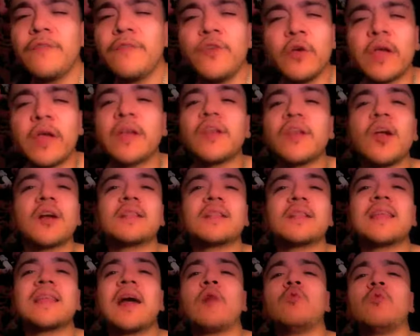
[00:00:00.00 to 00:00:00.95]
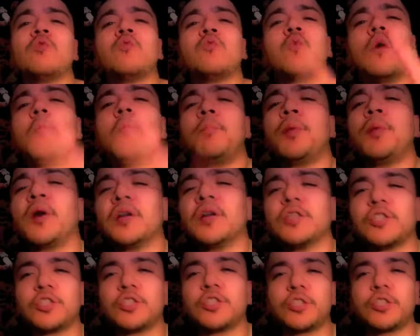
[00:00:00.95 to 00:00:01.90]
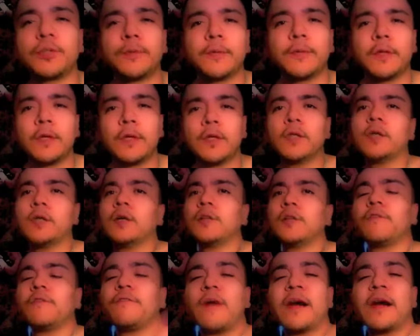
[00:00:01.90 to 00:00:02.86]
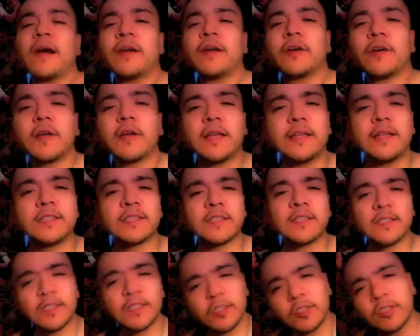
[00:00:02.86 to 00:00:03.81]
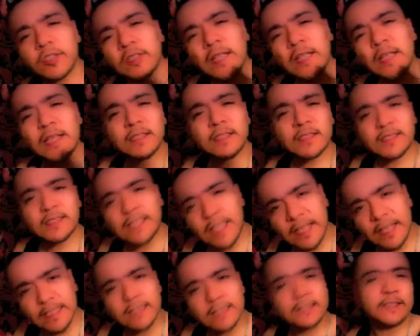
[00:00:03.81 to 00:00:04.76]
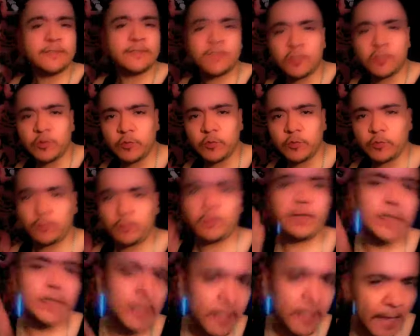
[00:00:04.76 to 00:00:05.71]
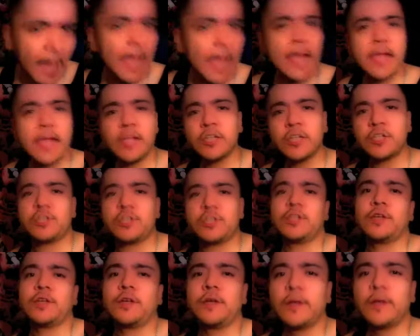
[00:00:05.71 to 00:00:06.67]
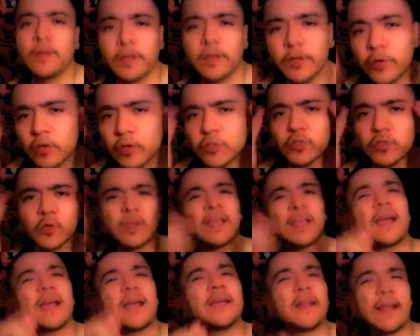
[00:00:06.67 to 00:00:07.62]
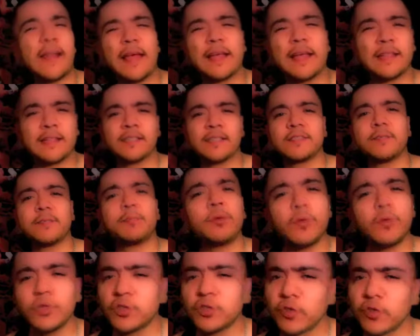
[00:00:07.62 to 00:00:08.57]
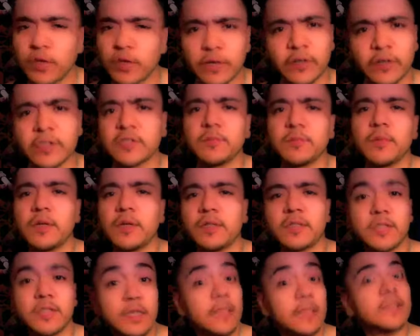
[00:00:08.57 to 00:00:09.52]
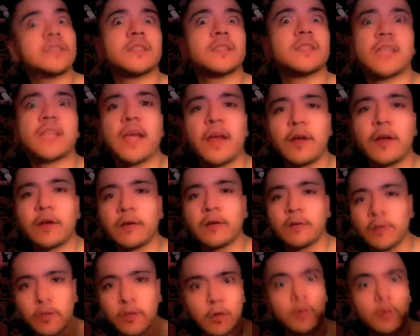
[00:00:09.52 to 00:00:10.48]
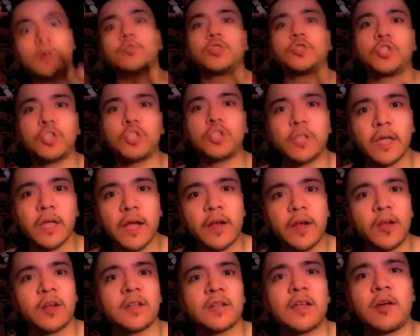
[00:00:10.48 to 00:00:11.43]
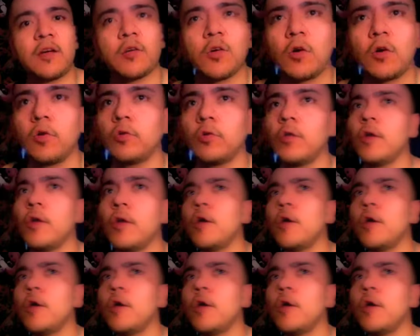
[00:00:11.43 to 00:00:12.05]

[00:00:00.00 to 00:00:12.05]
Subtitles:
you get knocked out with one punch, the fighter is a little less tentative to engage, so he kind of like doesn't pull the trigger as much. He gets scared, oh shit, I got knocked out cold.